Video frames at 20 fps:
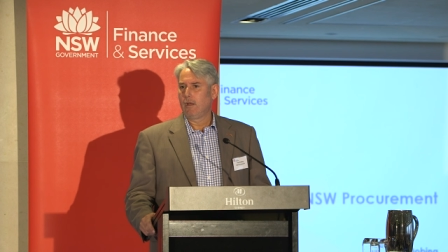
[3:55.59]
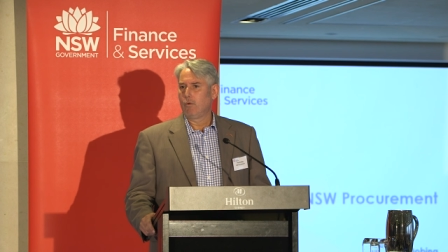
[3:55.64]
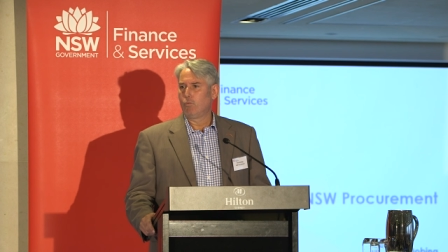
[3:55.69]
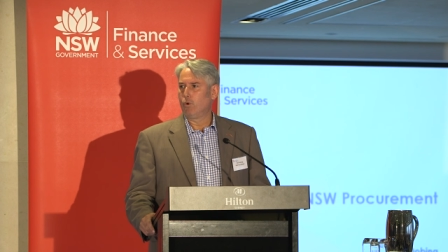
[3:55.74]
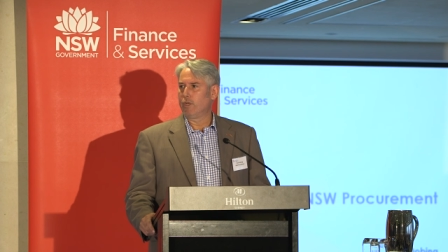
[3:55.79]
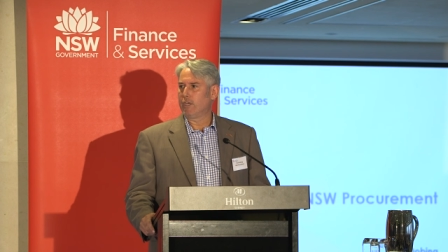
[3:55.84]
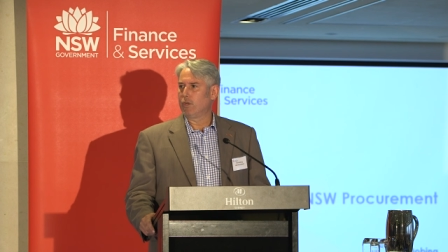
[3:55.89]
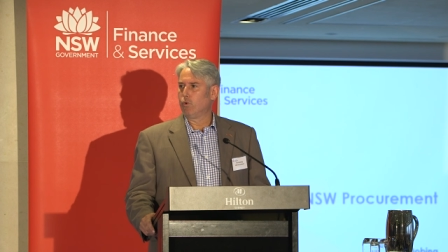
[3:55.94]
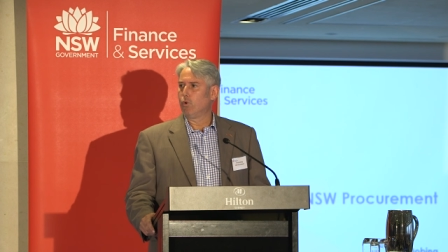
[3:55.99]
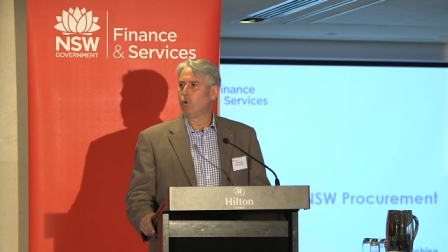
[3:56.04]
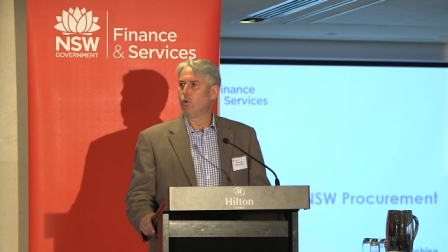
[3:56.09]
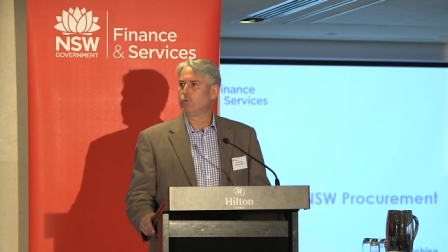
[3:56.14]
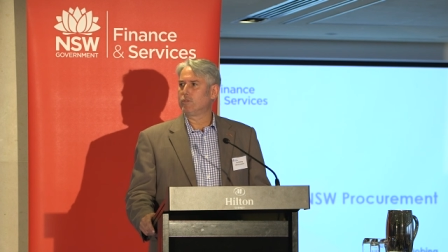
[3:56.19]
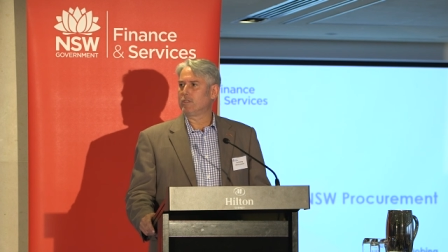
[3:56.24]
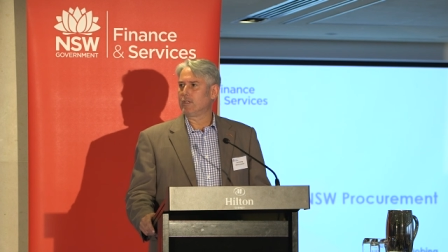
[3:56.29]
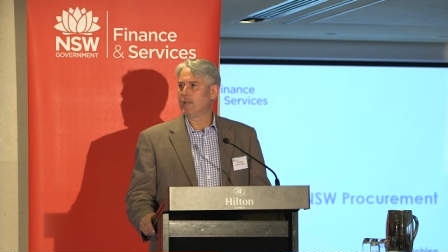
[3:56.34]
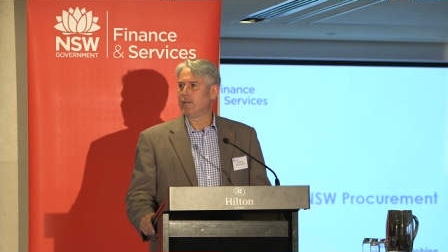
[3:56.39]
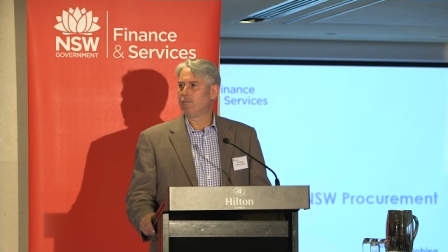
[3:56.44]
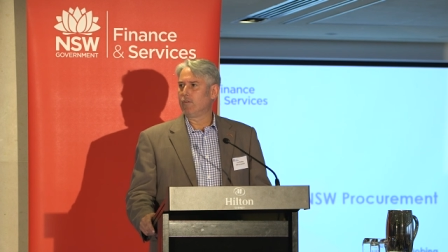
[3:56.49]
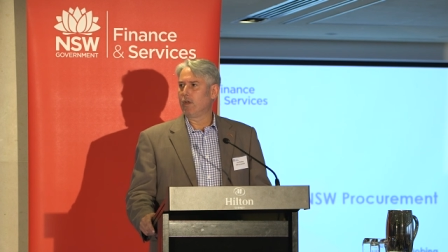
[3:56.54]
we can all
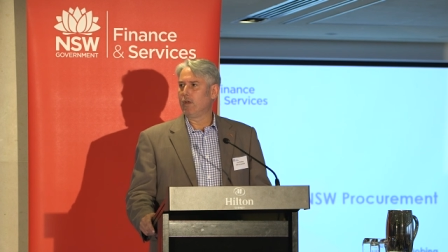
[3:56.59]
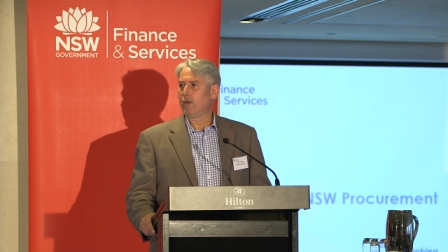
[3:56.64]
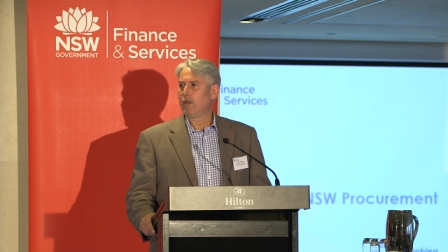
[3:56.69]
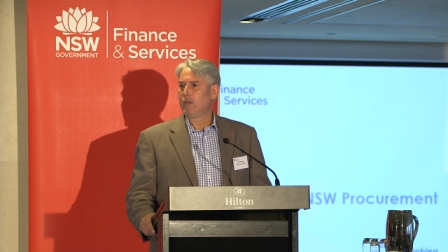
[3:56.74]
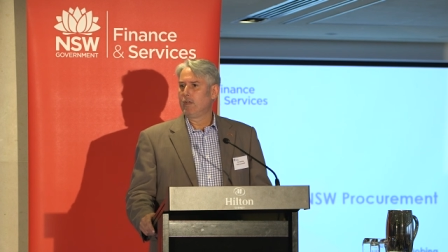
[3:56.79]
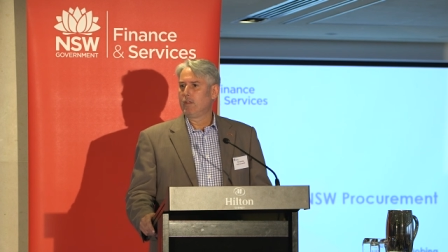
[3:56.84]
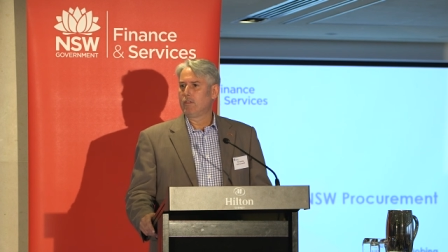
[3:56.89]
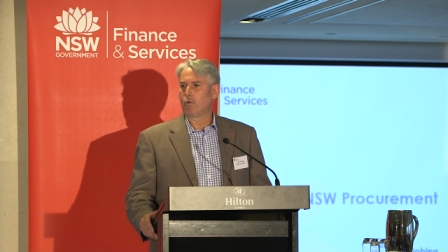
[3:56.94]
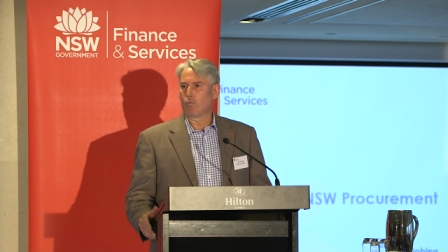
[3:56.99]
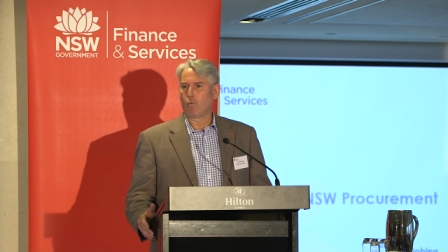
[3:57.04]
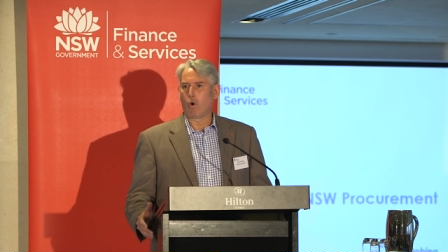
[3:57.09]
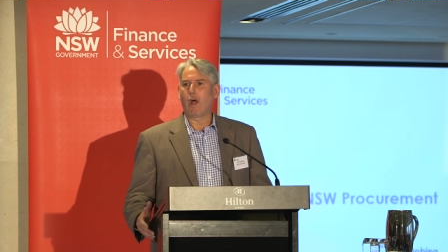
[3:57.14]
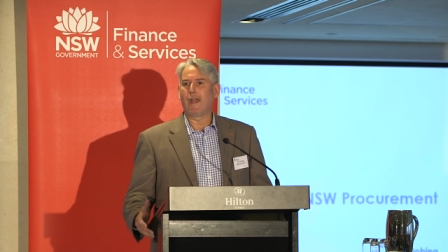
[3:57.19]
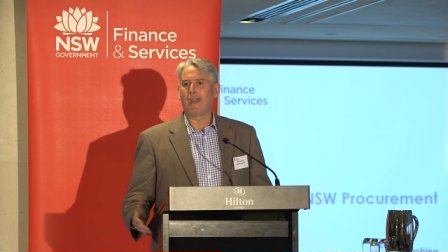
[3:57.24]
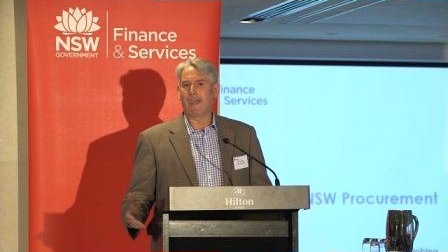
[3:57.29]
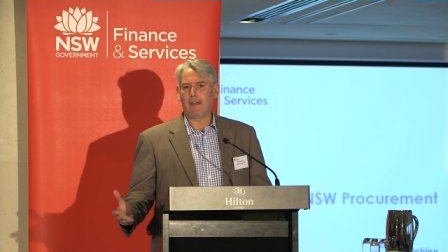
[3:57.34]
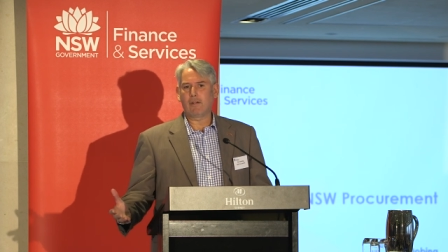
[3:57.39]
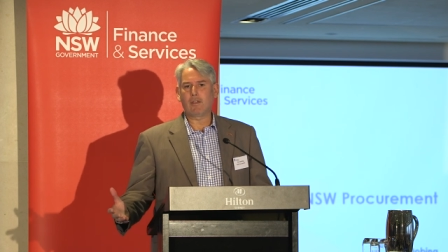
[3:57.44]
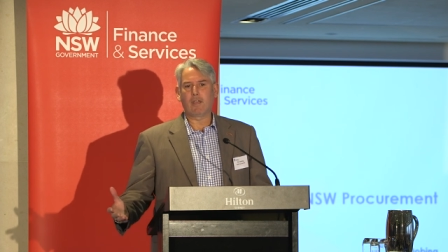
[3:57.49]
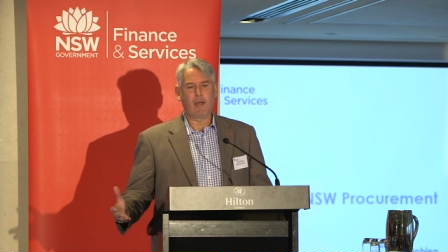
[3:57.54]
deliver the
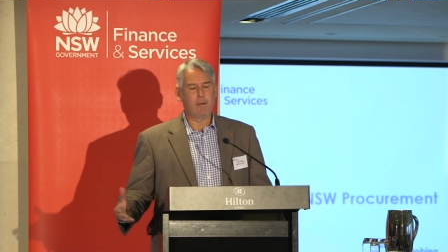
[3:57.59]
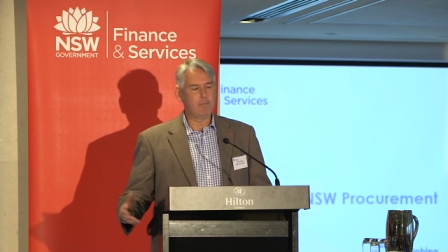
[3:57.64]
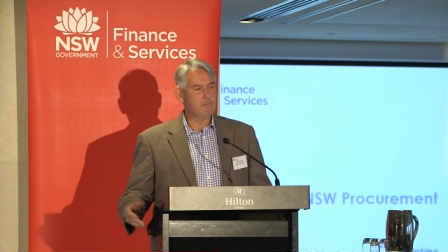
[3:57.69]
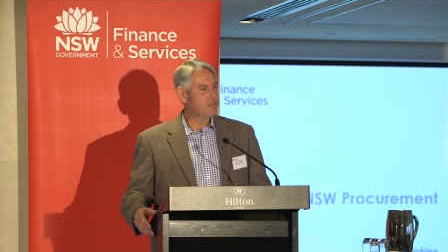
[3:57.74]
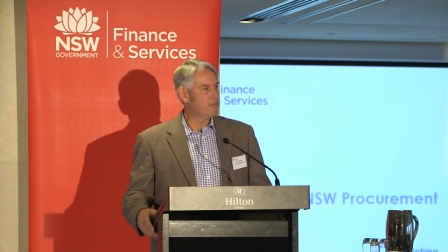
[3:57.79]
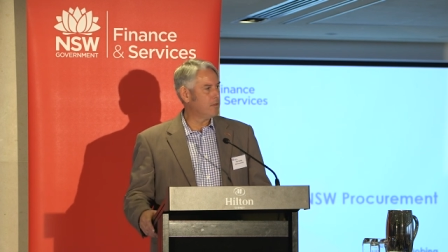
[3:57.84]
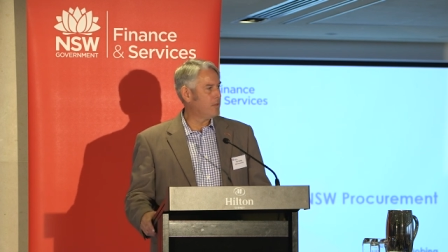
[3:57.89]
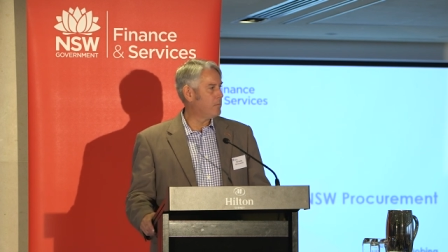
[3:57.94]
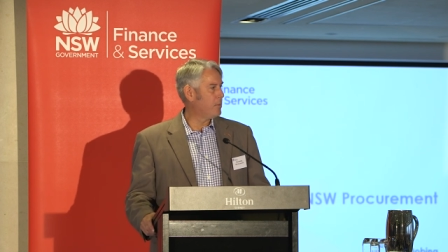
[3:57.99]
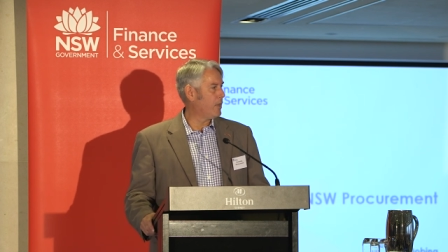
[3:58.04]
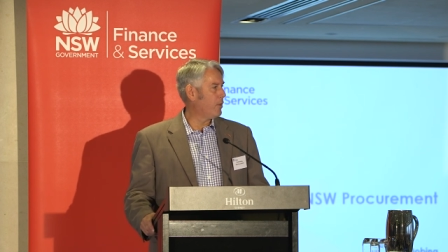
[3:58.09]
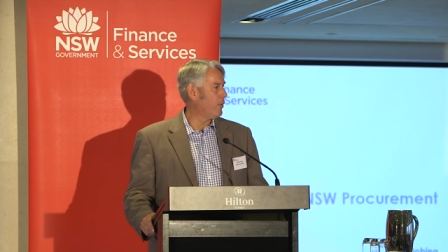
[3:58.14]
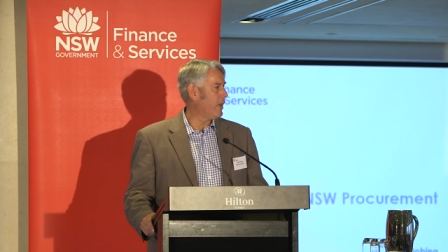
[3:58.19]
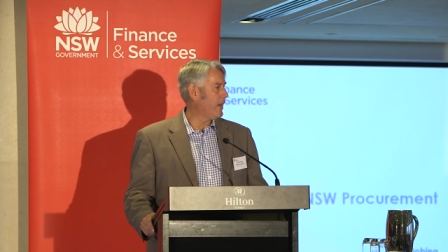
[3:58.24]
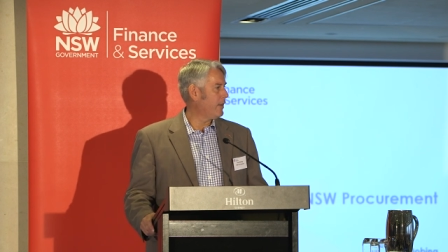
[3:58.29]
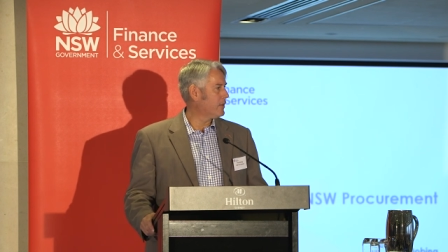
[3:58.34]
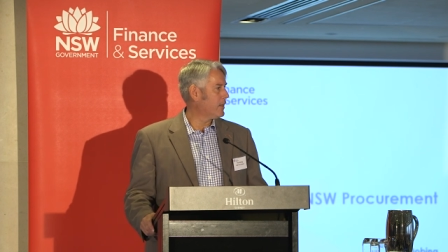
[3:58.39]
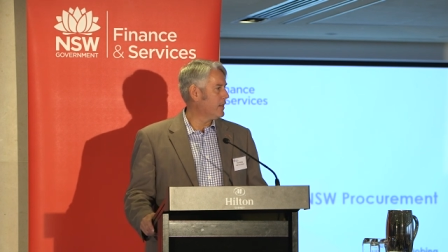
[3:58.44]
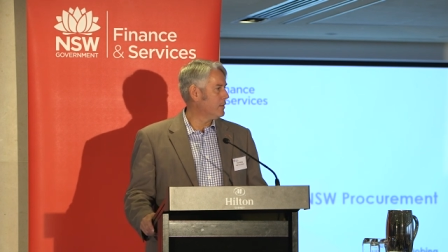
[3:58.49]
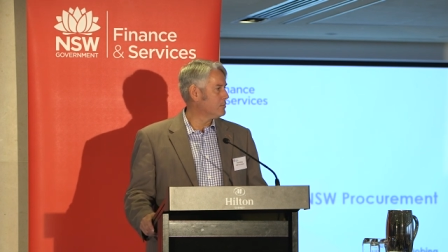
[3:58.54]
right outcomes and the better
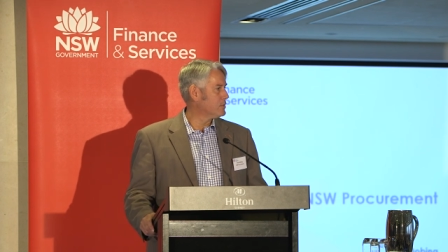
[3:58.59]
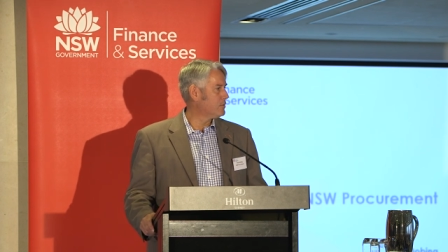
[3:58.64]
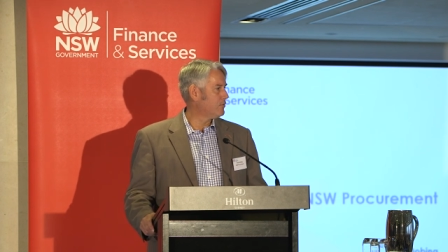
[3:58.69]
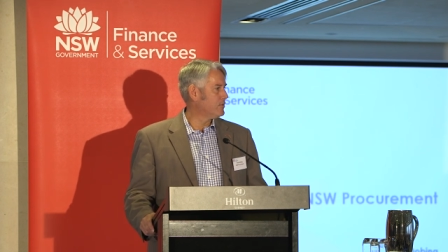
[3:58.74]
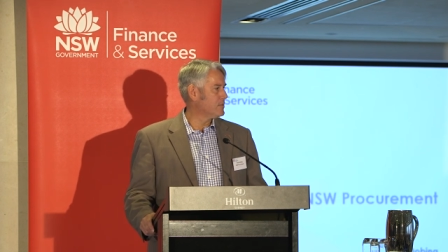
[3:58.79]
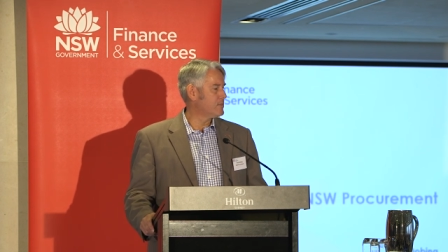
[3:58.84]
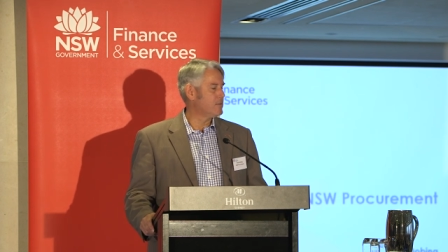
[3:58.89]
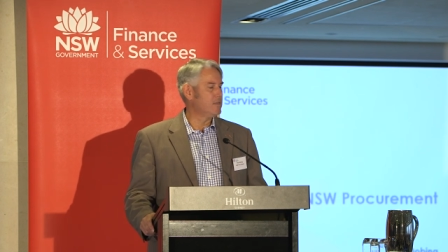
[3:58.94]
outcomes for